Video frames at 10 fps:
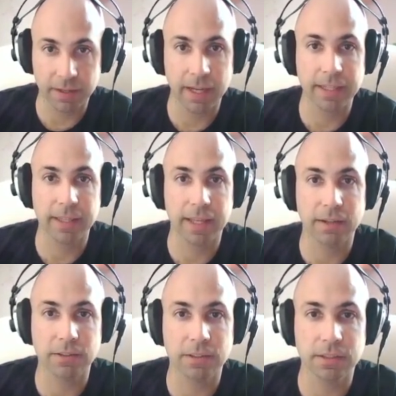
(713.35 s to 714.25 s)

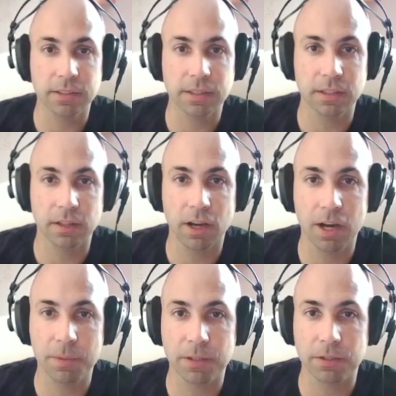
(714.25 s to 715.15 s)
8,000
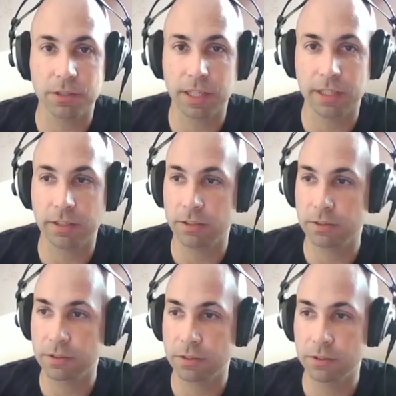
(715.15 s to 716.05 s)
kilometers that it goes
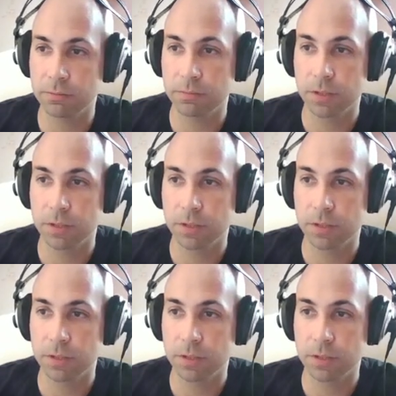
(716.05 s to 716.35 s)
through.